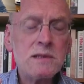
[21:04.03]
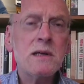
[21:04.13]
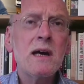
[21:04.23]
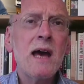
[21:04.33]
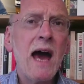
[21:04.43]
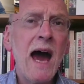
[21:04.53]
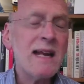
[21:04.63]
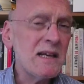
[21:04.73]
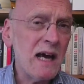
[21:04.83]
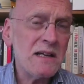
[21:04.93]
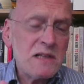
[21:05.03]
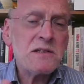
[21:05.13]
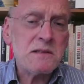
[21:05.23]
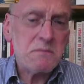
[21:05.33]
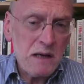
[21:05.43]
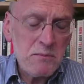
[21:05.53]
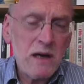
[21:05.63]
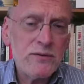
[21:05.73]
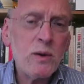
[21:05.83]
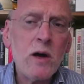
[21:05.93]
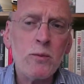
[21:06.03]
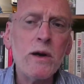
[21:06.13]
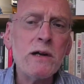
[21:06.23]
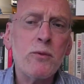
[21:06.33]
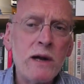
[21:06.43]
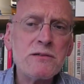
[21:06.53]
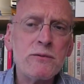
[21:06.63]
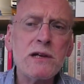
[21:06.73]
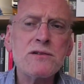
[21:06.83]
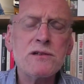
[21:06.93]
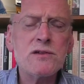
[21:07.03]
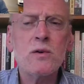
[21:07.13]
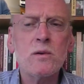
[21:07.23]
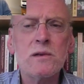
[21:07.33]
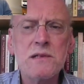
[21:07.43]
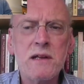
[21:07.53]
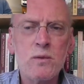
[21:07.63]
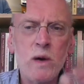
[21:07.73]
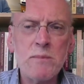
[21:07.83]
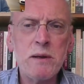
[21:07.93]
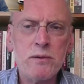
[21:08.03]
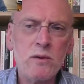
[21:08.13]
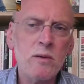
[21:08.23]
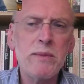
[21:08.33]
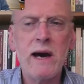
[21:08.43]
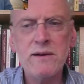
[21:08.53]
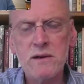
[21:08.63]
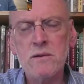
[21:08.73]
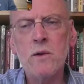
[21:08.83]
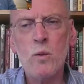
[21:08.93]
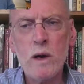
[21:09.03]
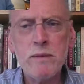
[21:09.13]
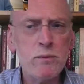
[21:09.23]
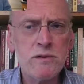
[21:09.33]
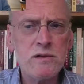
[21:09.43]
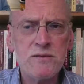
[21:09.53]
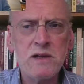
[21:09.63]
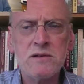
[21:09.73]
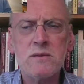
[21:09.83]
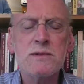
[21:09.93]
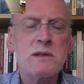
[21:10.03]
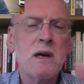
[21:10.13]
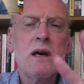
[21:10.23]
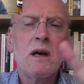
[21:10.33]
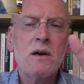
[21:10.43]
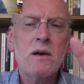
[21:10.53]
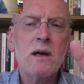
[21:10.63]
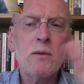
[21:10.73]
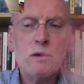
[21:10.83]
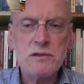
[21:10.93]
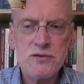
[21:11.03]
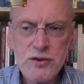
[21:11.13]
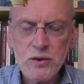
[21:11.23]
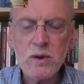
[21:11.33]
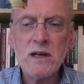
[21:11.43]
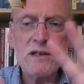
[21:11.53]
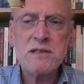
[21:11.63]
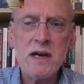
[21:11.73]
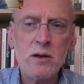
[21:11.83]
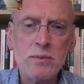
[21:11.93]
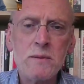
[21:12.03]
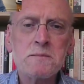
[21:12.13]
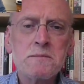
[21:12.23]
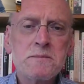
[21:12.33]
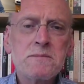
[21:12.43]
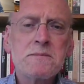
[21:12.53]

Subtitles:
guilt, and it doesn't, in my view, help race relations at all to say that white people are all bad and non-white people are just victims. It wasn't true, and it doesn't help.